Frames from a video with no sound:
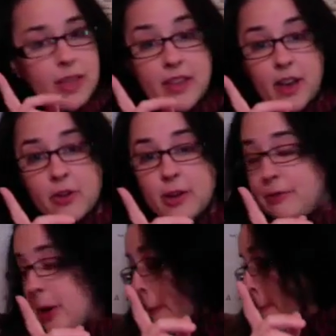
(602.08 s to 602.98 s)
The other
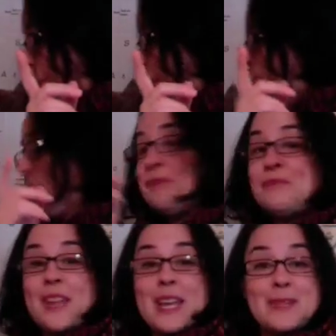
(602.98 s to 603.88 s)
FO
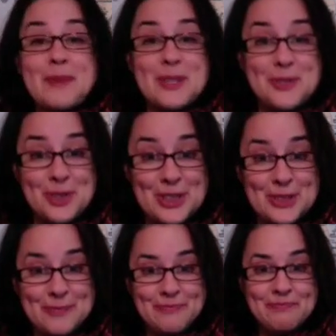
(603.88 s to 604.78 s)
is my doodler.
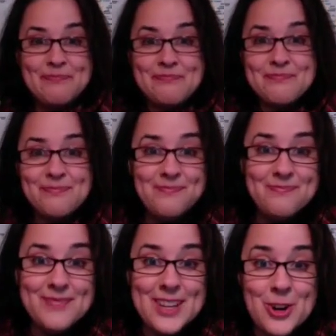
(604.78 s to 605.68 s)

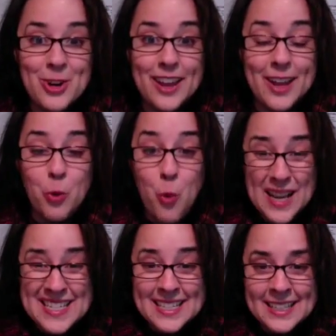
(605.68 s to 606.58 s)
You're like,
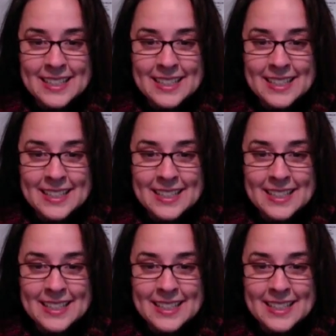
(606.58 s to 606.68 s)
what?